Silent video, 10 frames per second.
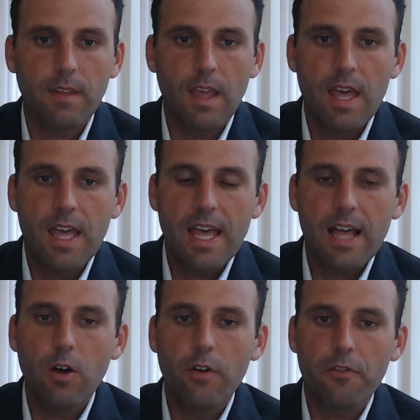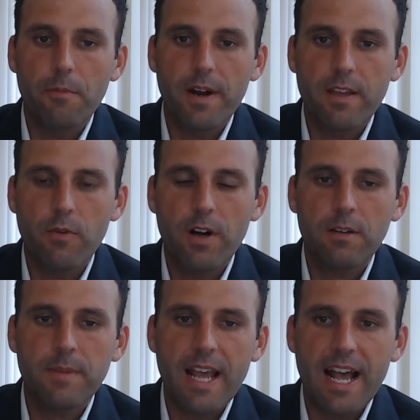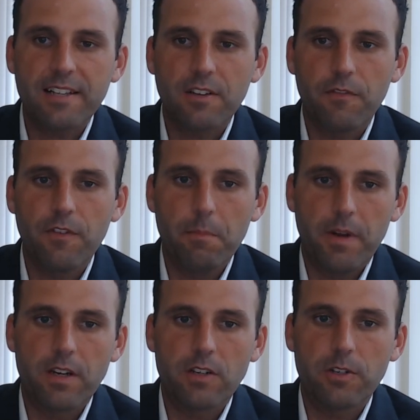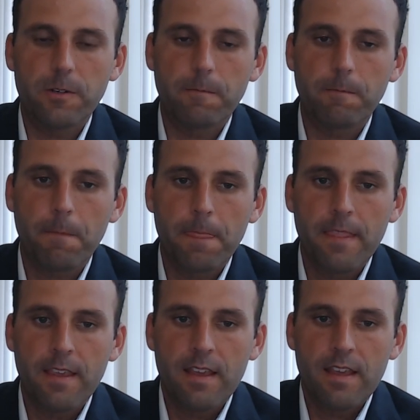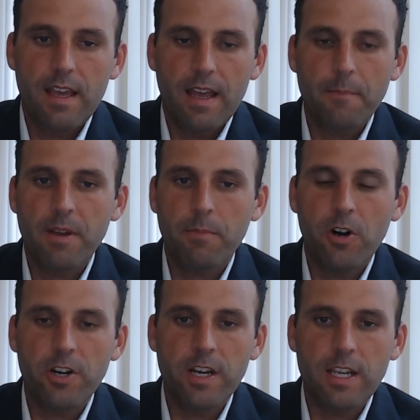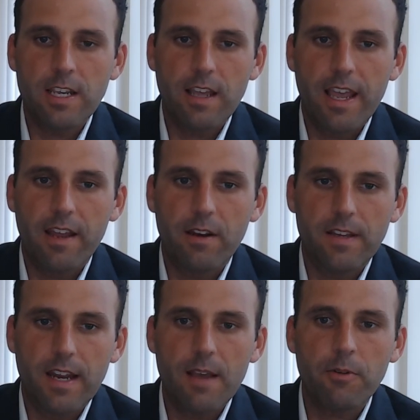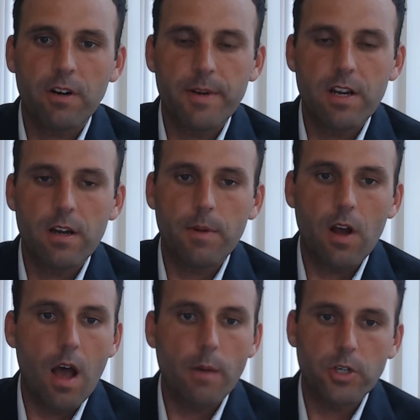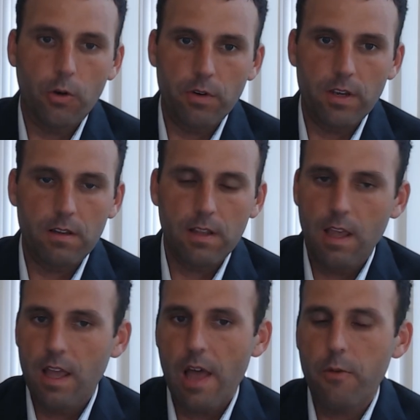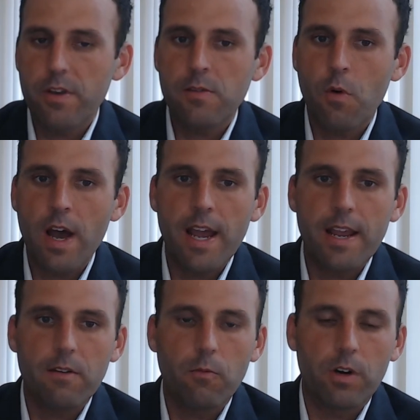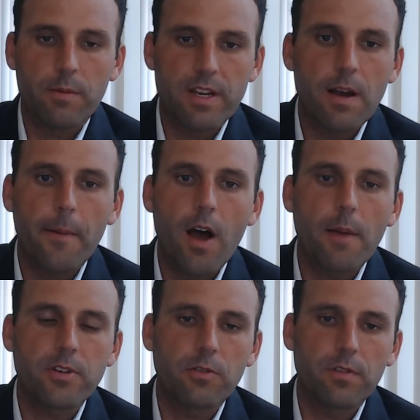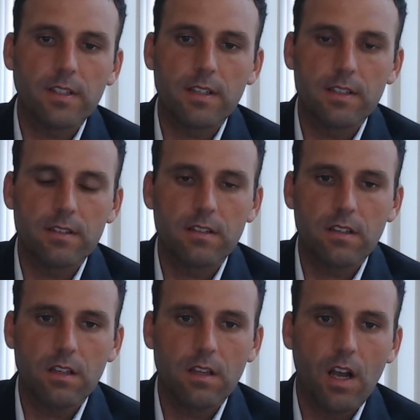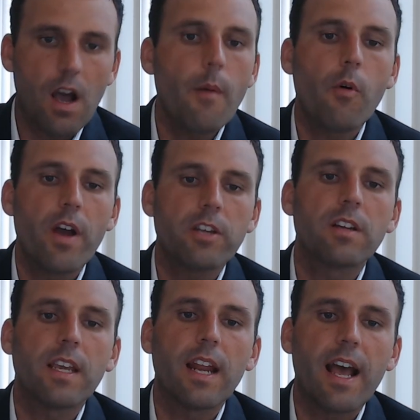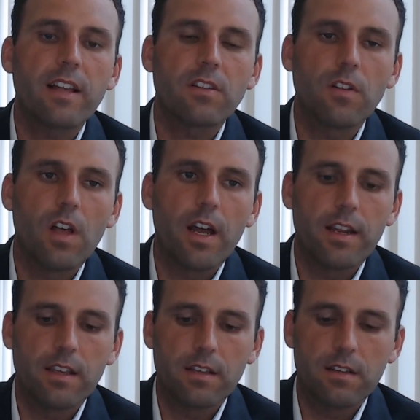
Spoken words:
Hello everybody, welcome to Ask a Fund Manager. I'm Nick Pardini, and today we're going to be talking about option Greeks. And the reason why we're going to be talking about option Greeks is because a common question I get asked a lot is,